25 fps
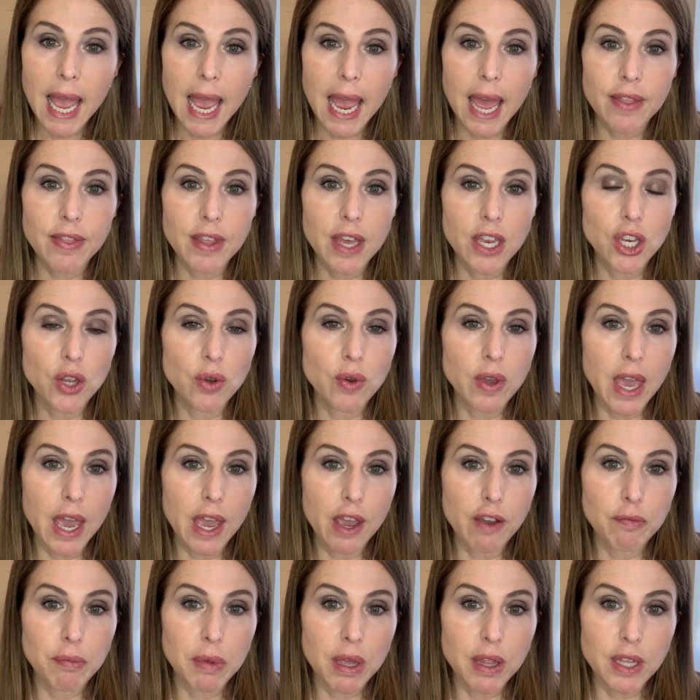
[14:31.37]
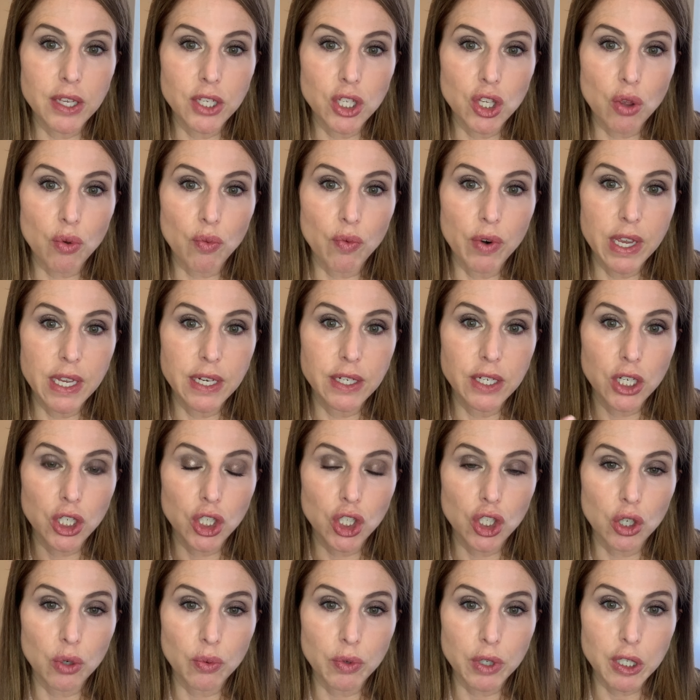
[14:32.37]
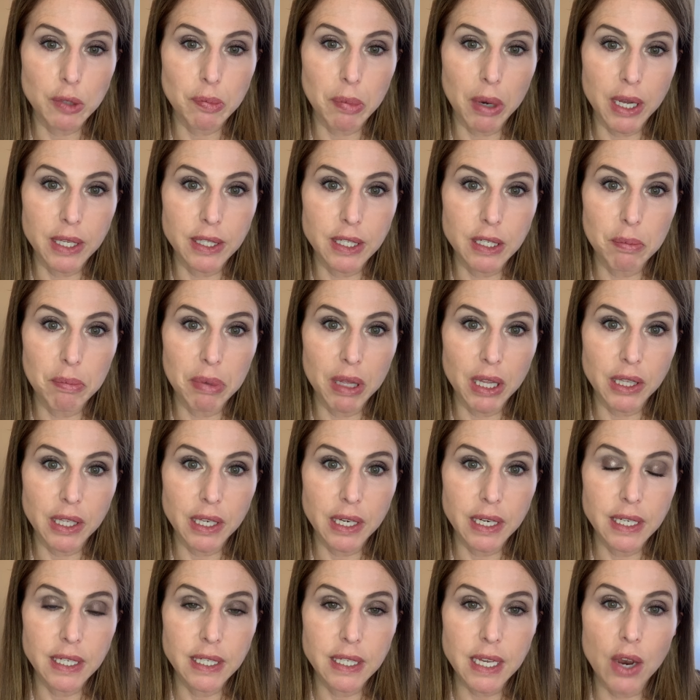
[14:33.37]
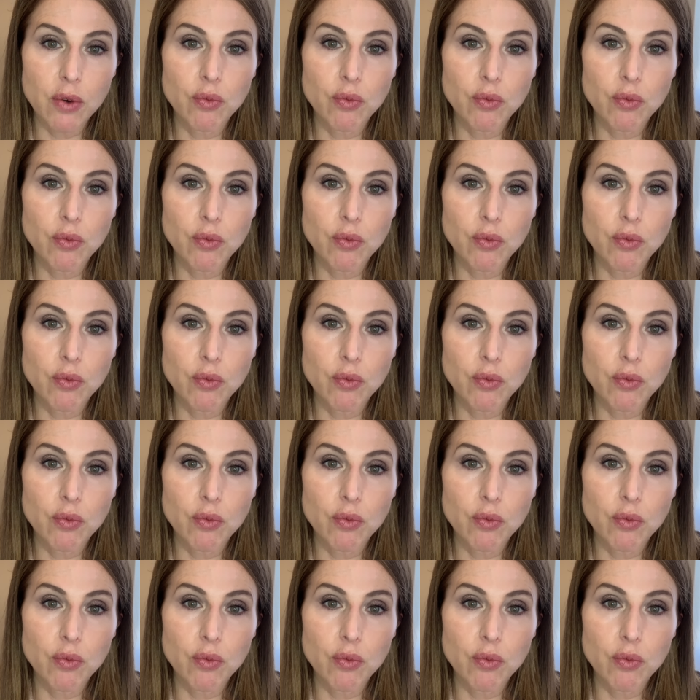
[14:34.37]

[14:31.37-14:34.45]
and then you gave me these 3 additional responsibilities,